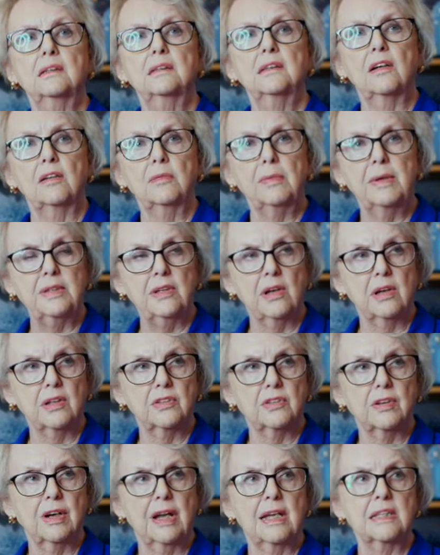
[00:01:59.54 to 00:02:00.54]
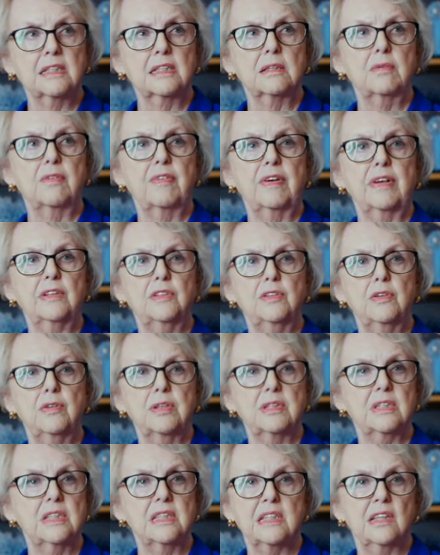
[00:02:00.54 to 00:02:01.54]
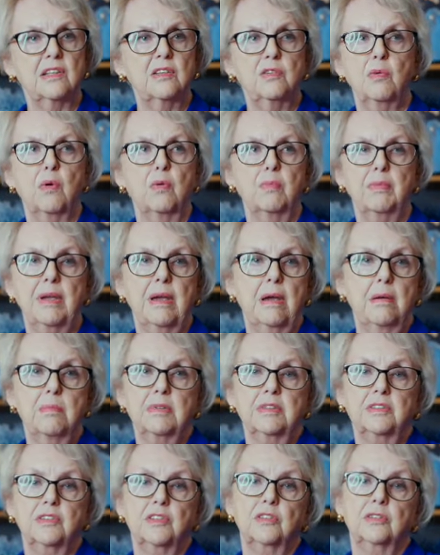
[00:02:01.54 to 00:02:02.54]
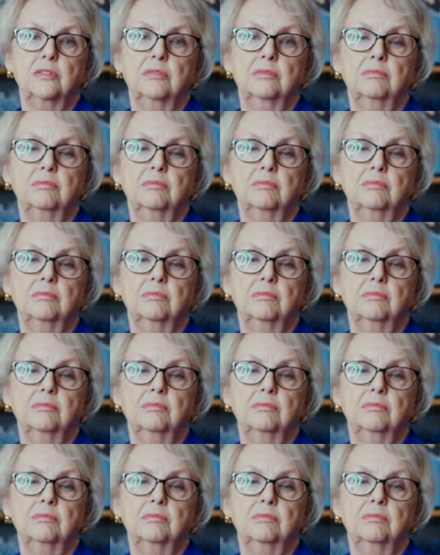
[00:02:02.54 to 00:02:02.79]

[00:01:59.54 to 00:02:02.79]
called my doctor, asked him if I could do this. He said, you won't be able to.